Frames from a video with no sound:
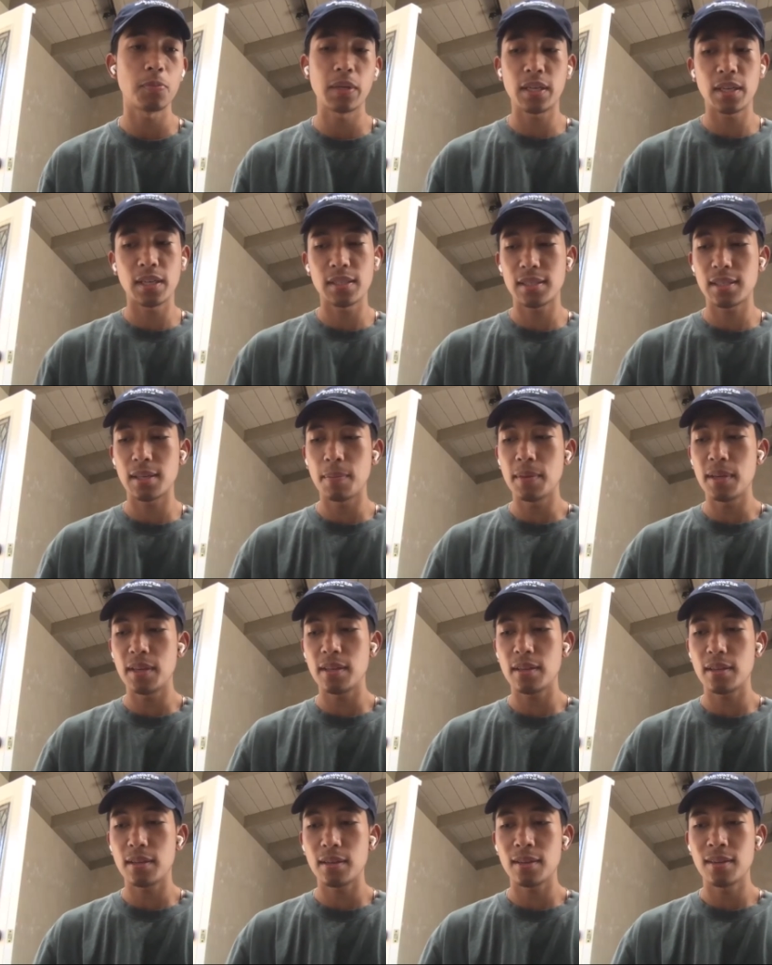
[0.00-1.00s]
Because to me,
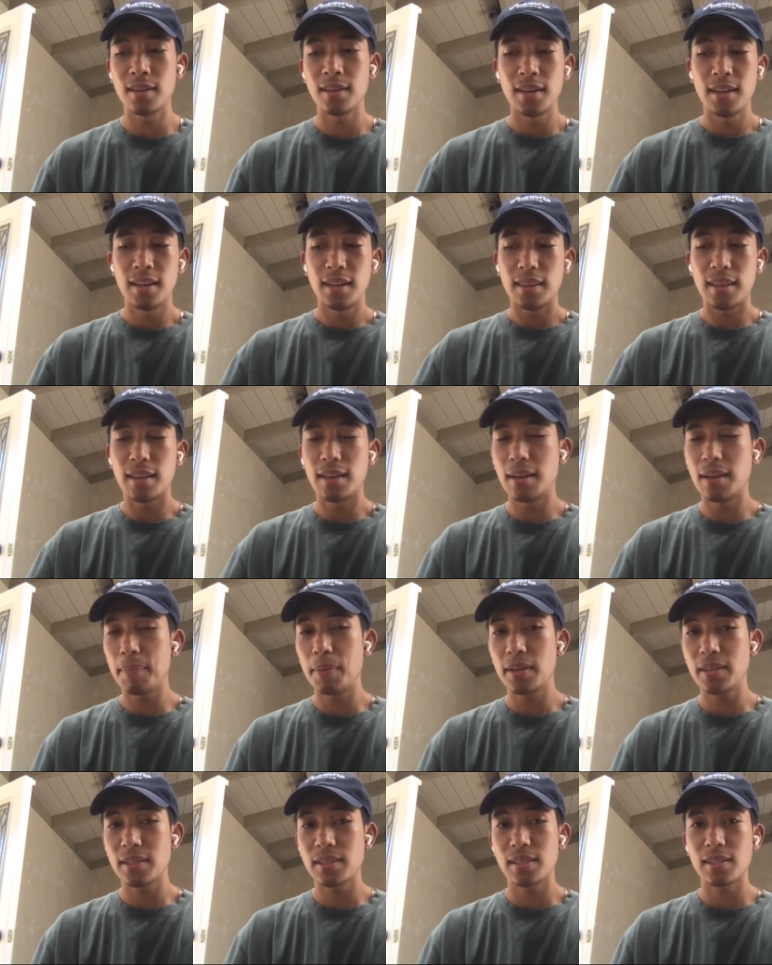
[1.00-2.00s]
the
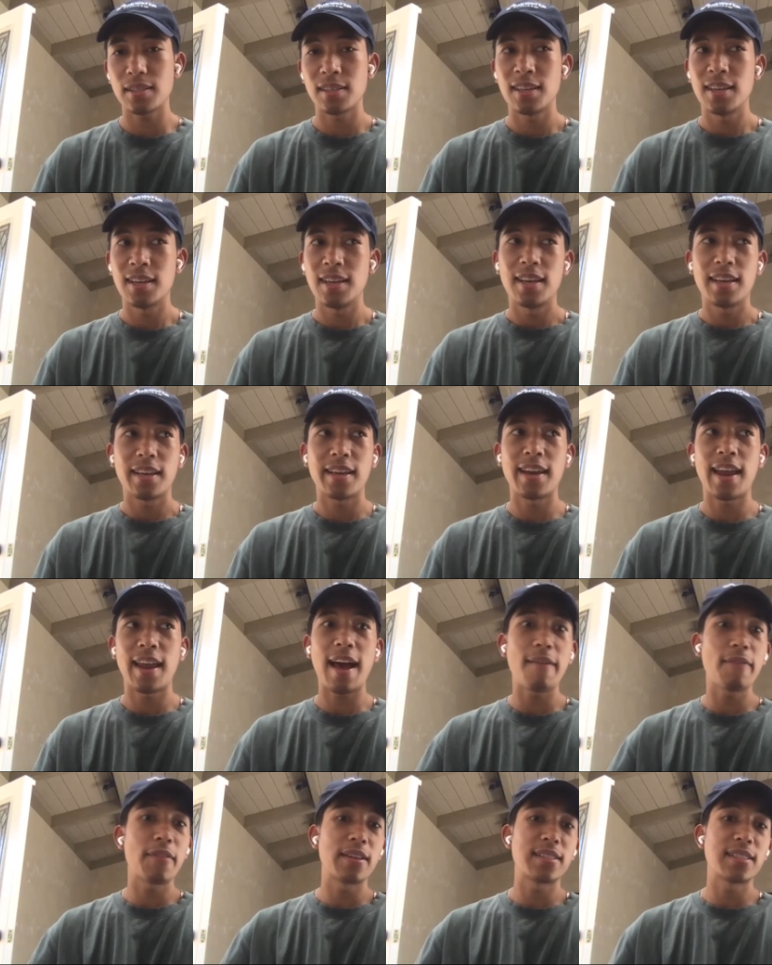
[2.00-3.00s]
Olympics can
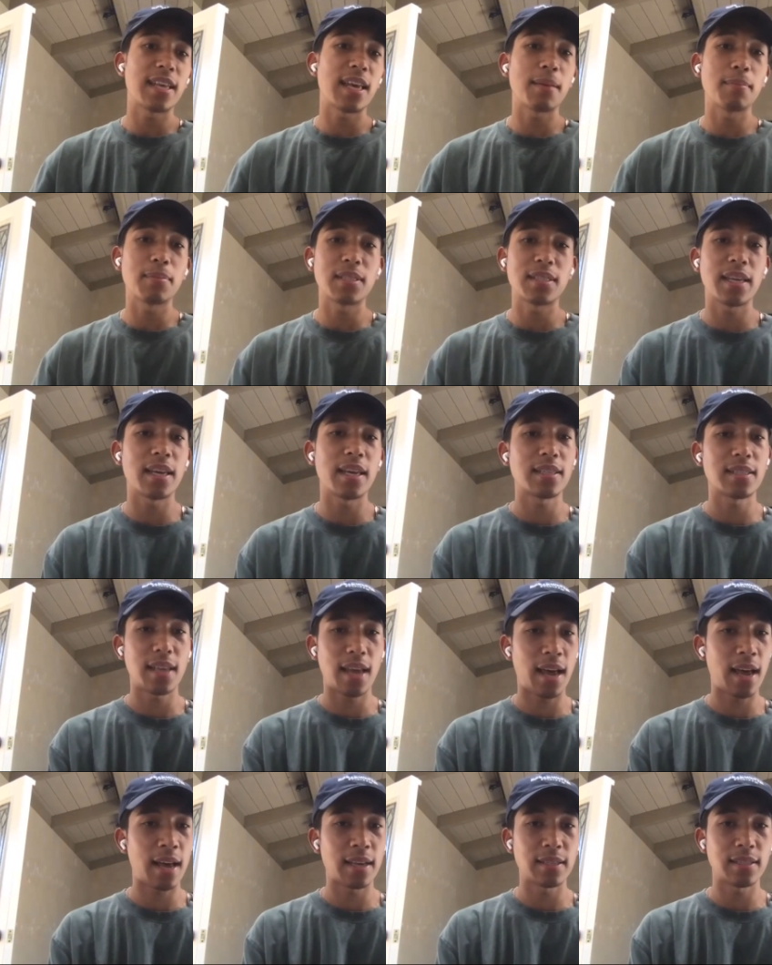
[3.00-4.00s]
have the same stakes
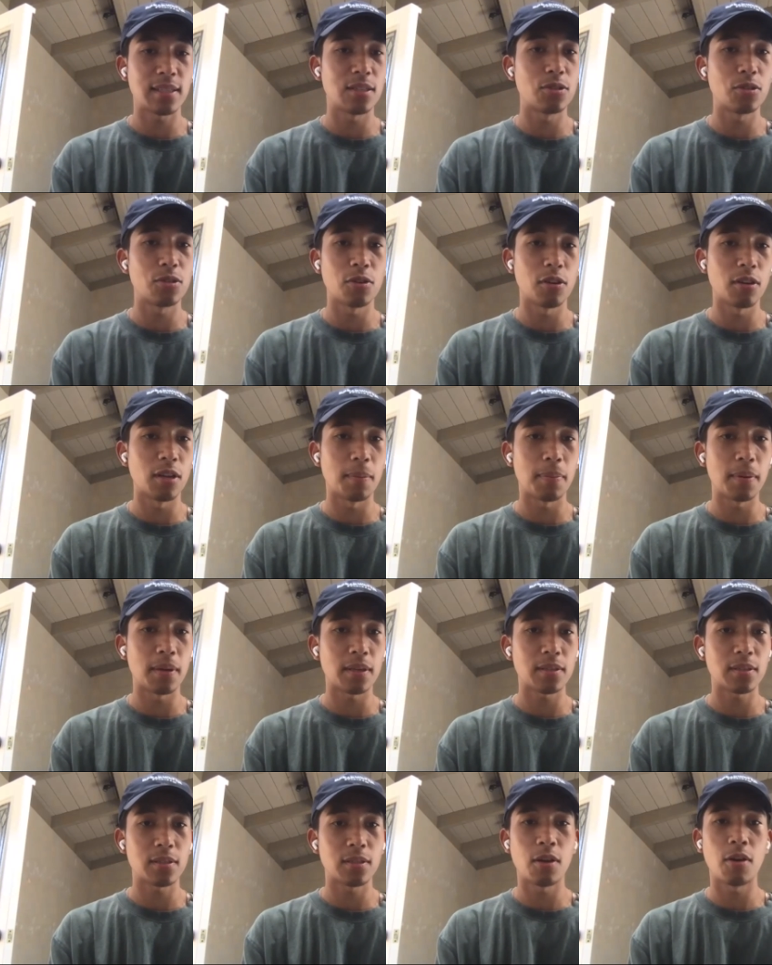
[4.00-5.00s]
as the Junior
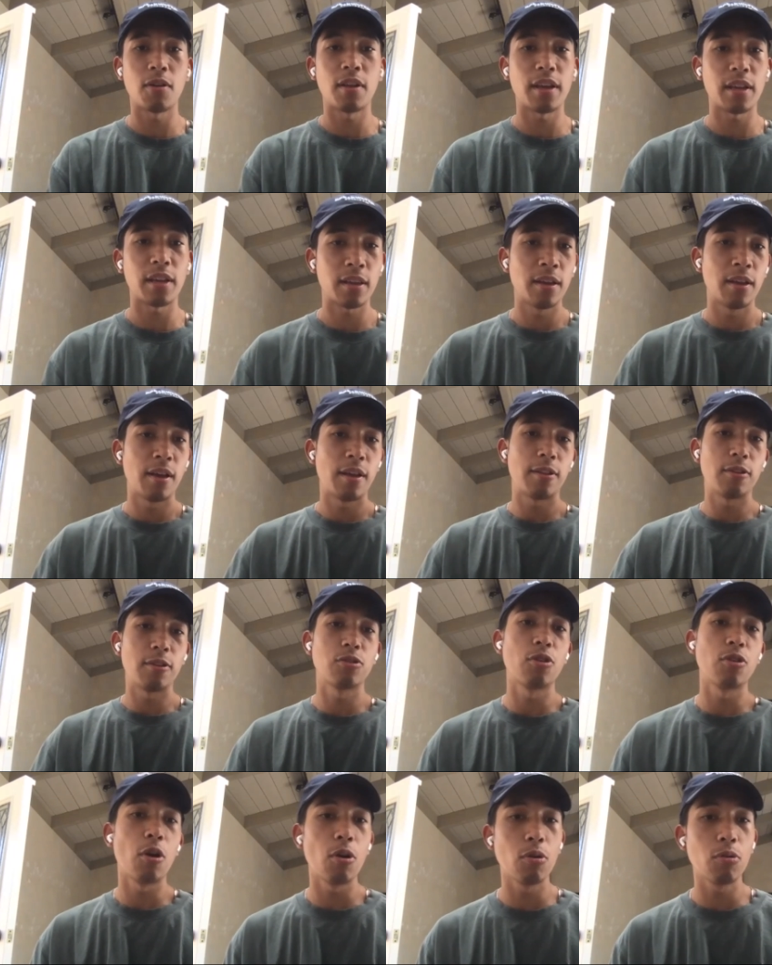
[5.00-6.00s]
Olympics. You know, like,
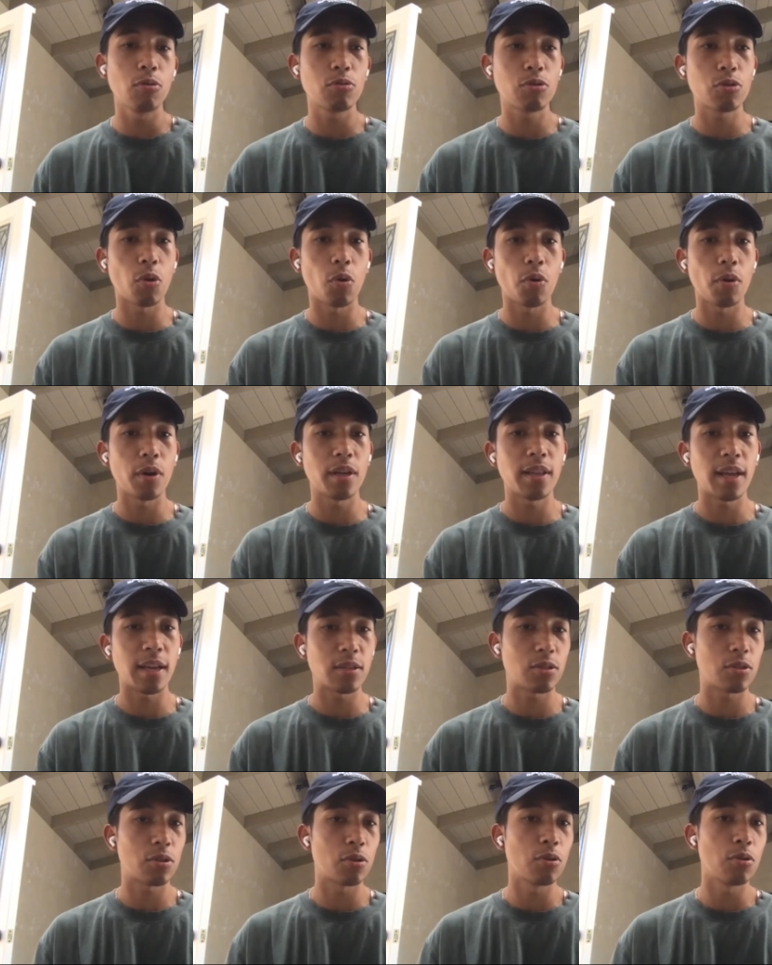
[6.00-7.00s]
there's no story
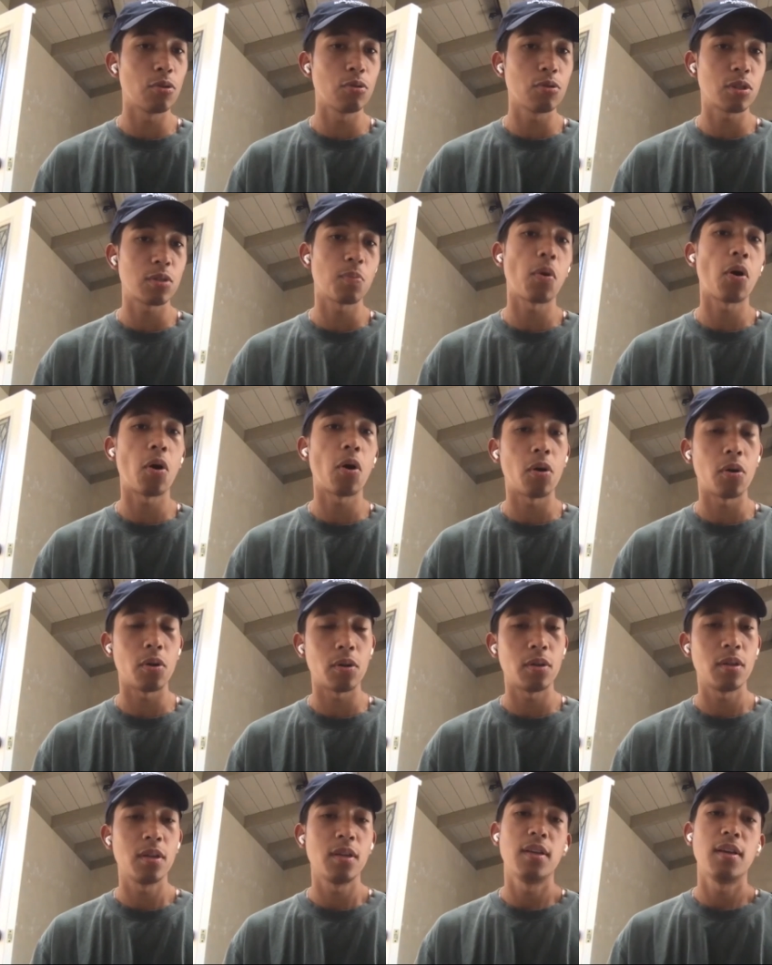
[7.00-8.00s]
that's too
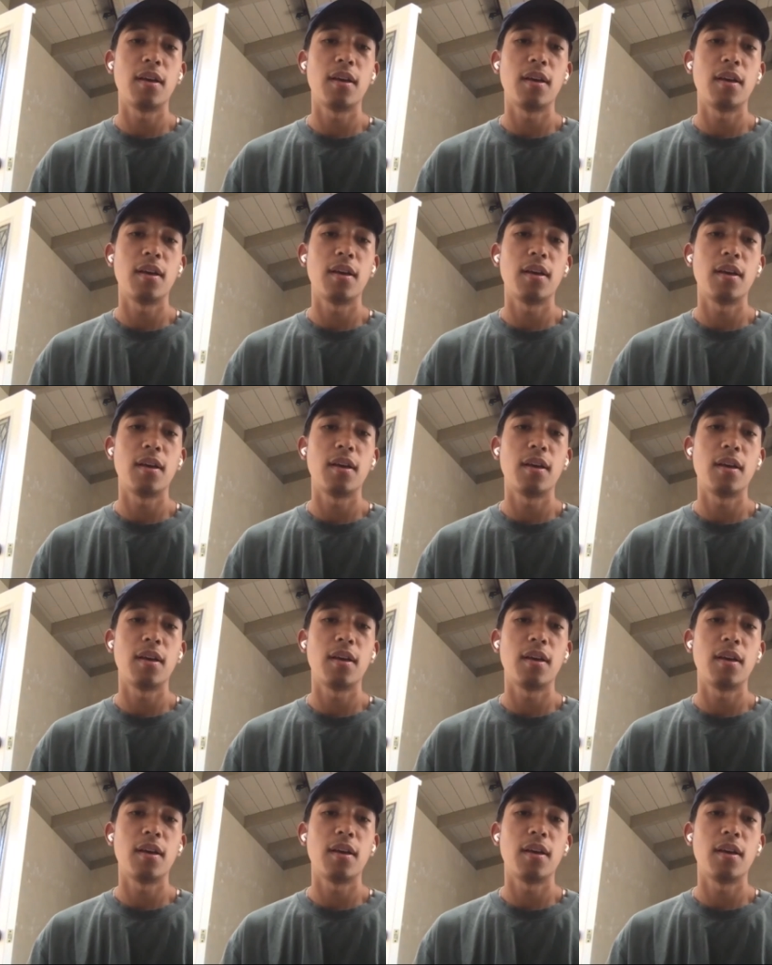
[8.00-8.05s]
small.